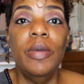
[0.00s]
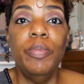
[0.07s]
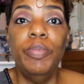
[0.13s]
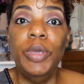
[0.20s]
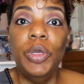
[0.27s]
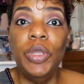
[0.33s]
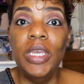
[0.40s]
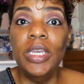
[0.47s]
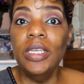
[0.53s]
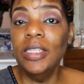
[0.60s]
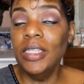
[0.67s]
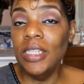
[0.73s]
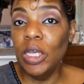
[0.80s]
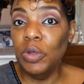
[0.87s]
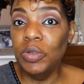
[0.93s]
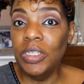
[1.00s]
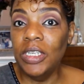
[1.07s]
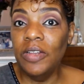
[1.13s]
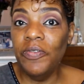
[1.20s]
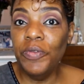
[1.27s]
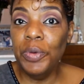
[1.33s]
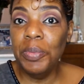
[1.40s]
beauty
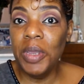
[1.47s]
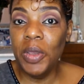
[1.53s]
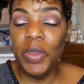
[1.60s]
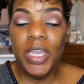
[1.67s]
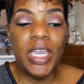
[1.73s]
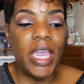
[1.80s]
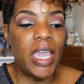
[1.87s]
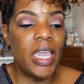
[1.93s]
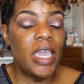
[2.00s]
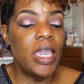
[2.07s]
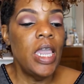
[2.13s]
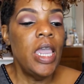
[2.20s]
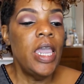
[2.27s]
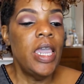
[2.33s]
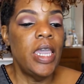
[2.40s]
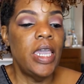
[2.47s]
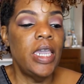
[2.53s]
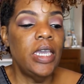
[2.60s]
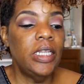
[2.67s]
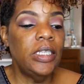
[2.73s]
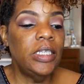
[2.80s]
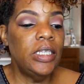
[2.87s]
consultant for Mary Kay,
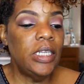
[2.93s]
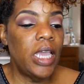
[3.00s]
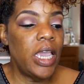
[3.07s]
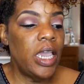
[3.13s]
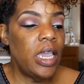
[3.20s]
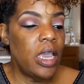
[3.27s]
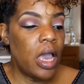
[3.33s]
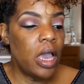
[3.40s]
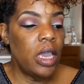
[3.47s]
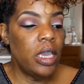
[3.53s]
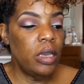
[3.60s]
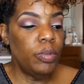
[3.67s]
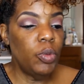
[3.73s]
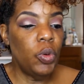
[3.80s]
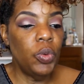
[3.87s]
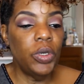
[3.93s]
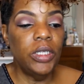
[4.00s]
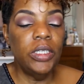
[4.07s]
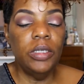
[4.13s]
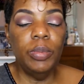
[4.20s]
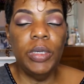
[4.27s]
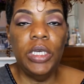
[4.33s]
and today I am going
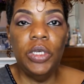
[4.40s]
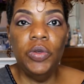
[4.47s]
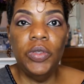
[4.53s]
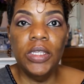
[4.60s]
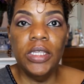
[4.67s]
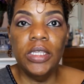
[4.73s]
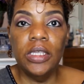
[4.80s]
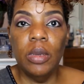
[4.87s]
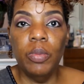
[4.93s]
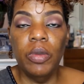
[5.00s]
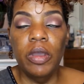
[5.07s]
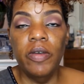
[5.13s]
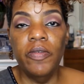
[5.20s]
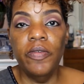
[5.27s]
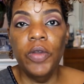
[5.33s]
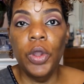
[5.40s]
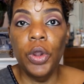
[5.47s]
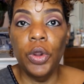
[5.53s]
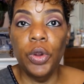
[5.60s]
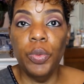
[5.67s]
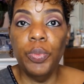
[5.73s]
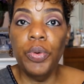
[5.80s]
to be using some of
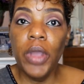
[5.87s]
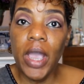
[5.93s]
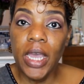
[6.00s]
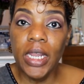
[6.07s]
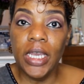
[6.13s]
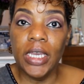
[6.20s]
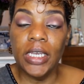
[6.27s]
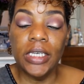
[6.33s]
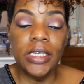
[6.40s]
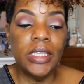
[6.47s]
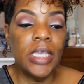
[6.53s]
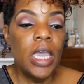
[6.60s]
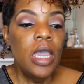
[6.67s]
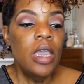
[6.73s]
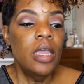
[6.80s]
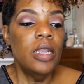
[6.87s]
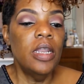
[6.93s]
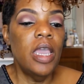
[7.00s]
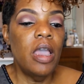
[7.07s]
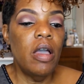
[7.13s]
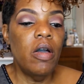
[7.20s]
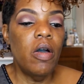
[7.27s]
her products.
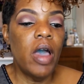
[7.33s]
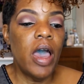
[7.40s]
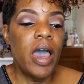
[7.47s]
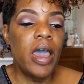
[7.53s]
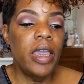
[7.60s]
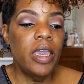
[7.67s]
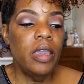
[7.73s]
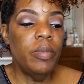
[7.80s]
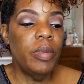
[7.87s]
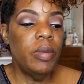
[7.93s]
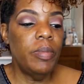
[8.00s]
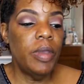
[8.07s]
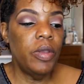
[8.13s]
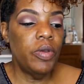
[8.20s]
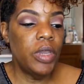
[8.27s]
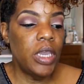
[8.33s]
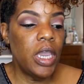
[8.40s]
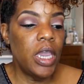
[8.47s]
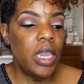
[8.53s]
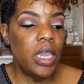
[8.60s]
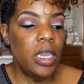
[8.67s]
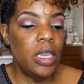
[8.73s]
Now, I am a Mary
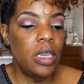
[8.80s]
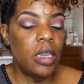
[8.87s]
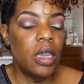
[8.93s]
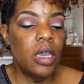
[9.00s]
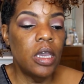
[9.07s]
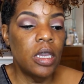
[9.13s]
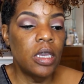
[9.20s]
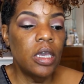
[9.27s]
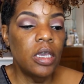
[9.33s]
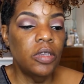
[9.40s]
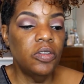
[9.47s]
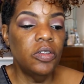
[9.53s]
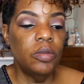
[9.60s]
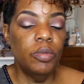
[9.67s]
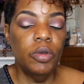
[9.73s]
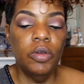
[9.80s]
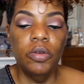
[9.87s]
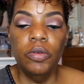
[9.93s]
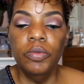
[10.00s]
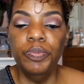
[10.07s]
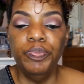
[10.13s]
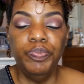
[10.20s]
Kay
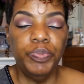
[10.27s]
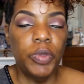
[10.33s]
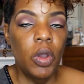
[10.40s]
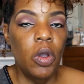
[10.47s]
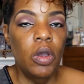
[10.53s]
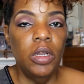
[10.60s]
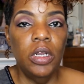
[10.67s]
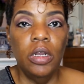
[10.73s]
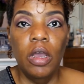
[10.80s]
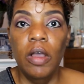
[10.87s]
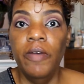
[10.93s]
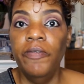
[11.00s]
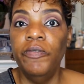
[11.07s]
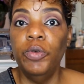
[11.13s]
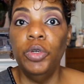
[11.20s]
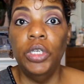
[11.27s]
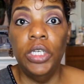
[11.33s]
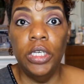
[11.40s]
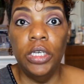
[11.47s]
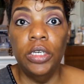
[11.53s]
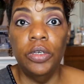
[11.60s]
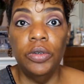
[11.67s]
customer on and off for
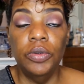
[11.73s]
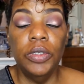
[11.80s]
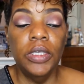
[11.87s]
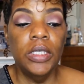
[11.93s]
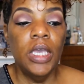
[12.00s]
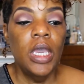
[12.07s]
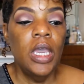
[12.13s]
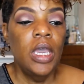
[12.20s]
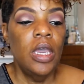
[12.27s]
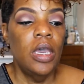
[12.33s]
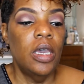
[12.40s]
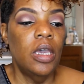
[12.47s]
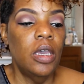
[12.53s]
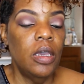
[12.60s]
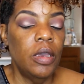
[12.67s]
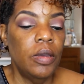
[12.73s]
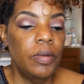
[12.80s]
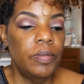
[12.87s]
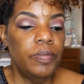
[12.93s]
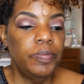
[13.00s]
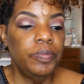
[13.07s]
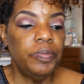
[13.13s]
years,
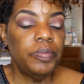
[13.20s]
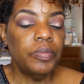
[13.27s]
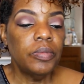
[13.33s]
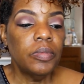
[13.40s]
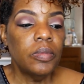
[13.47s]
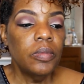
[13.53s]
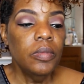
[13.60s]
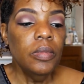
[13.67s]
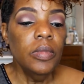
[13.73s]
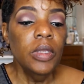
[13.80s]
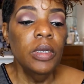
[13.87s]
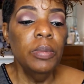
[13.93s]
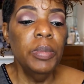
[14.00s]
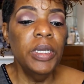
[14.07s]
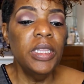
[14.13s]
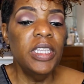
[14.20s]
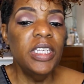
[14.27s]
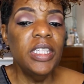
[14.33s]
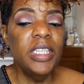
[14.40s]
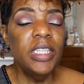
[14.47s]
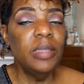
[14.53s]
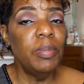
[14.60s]
but
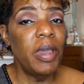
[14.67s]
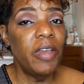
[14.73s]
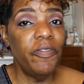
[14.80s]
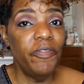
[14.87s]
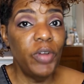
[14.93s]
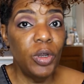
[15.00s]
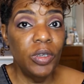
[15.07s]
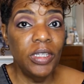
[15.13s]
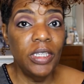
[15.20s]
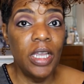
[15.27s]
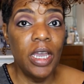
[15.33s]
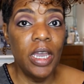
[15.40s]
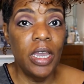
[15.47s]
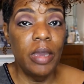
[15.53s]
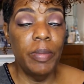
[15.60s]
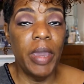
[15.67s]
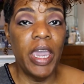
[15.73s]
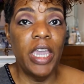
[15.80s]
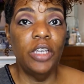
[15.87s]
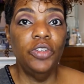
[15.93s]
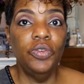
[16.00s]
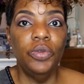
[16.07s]
this is my first time
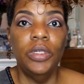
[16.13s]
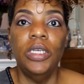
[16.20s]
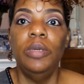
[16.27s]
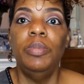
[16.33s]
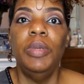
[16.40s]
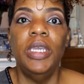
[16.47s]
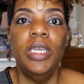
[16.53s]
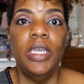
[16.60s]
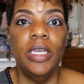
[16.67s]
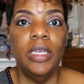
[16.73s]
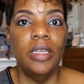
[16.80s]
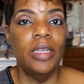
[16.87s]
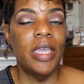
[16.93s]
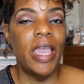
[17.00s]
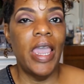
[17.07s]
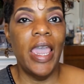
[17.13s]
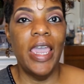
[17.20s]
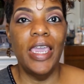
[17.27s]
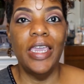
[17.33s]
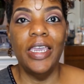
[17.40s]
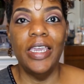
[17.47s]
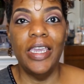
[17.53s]
actually being
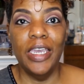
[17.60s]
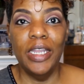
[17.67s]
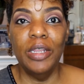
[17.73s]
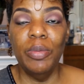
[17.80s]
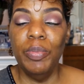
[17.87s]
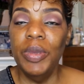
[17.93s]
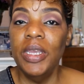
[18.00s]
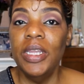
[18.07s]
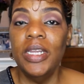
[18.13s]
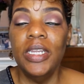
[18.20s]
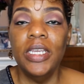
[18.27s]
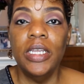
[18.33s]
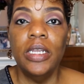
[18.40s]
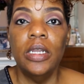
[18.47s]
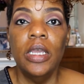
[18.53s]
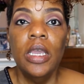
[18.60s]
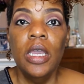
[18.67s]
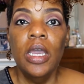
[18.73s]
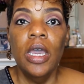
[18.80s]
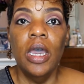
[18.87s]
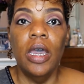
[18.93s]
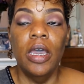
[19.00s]
a independent
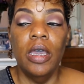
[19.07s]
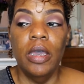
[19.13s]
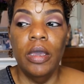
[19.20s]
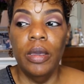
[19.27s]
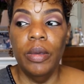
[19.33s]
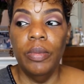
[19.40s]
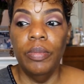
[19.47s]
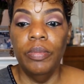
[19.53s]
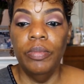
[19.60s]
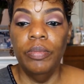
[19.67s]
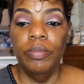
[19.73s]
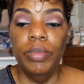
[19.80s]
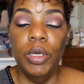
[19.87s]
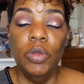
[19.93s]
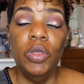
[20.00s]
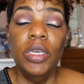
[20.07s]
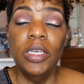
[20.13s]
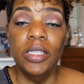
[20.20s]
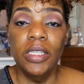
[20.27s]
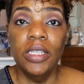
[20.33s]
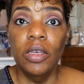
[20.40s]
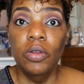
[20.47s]
beauty
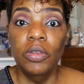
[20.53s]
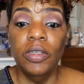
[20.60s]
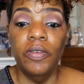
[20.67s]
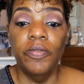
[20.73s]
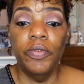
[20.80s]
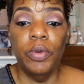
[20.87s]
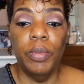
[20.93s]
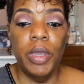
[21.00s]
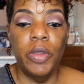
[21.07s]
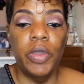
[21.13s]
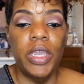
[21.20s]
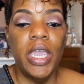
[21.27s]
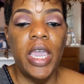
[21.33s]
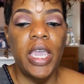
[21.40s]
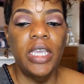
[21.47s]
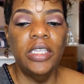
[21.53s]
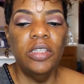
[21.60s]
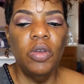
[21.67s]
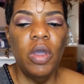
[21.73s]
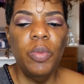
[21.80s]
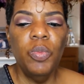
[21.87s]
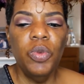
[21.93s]
consultant for Mary Kay.
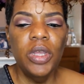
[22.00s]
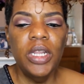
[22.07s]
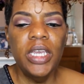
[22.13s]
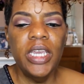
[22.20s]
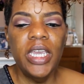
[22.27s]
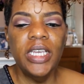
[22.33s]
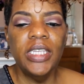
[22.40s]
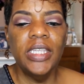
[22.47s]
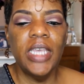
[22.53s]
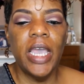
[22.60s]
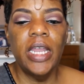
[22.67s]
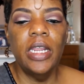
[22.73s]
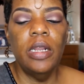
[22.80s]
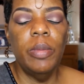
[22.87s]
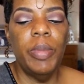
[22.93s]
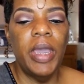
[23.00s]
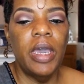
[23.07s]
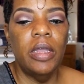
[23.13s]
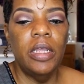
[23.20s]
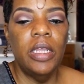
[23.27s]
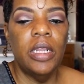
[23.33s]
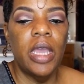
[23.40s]
So I'm really excited
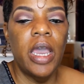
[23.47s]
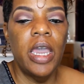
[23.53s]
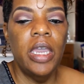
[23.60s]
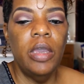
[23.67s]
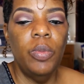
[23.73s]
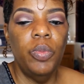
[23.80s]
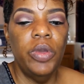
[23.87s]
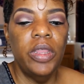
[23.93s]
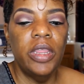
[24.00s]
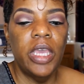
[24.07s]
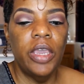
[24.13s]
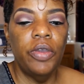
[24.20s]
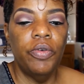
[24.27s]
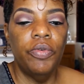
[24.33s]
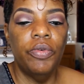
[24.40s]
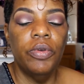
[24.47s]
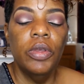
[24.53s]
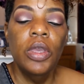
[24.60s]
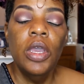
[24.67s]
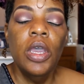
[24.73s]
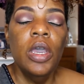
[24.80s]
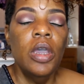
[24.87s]
about it. I am with a
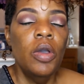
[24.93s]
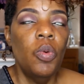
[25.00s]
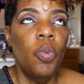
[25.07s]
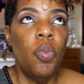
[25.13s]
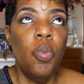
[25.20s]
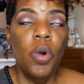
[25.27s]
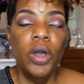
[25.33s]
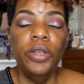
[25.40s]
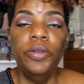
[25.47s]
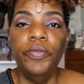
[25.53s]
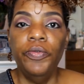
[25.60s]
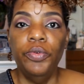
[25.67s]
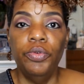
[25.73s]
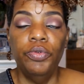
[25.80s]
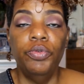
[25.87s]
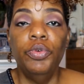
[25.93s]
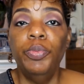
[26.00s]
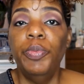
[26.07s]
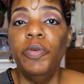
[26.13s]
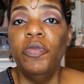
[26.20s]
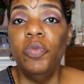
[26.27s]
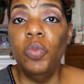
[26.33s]
wonderful
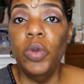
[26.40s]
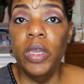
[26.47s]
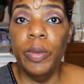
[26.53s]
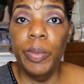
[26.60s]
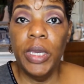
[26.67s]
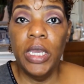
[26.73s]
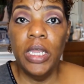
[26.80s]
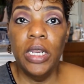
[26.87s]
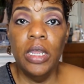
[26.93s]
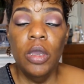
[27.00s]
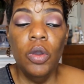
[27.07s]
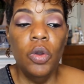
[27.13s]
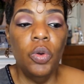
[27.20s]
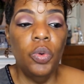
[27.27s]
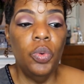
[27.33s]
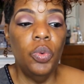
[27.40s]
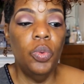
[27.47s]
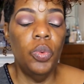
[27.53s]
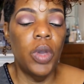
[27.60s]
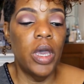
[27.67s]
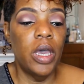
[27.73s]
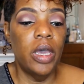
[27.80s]
group of women who